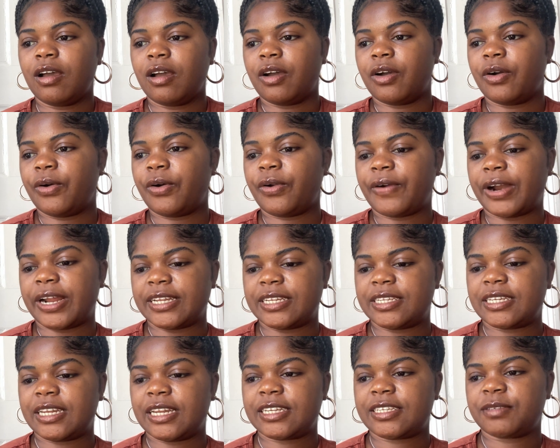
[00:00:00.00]
All
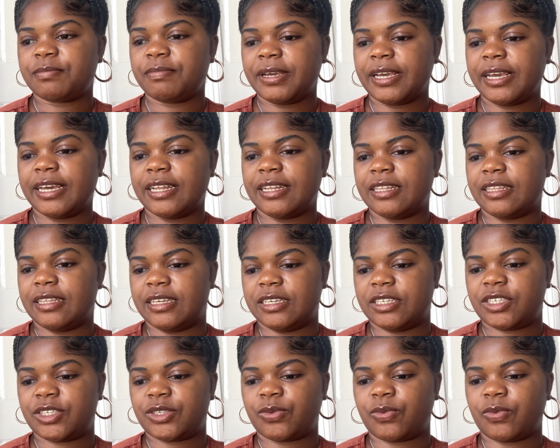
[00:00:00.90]
right, let's begin
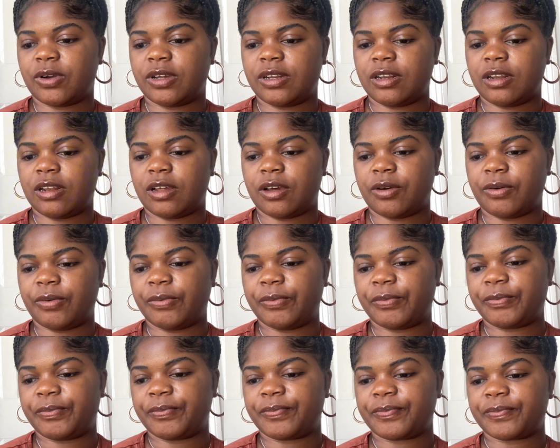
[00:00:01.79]
this one now.
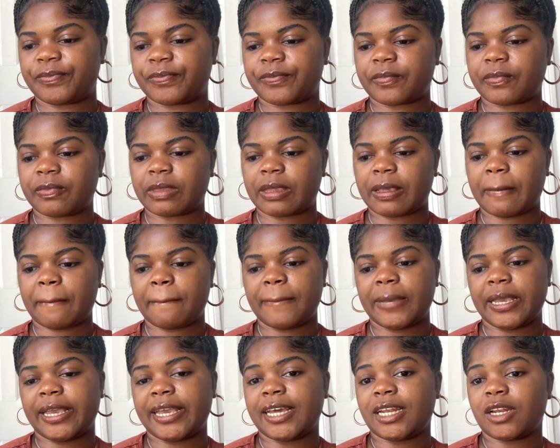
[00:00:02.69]

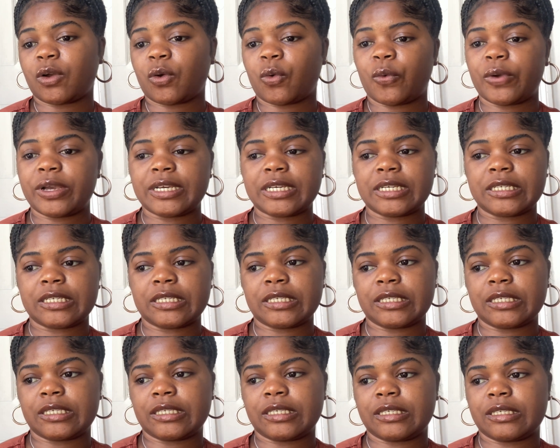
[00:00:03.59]
Begin
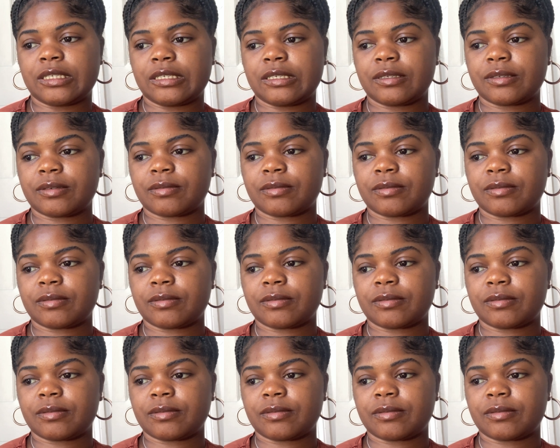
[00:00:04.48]
quiz.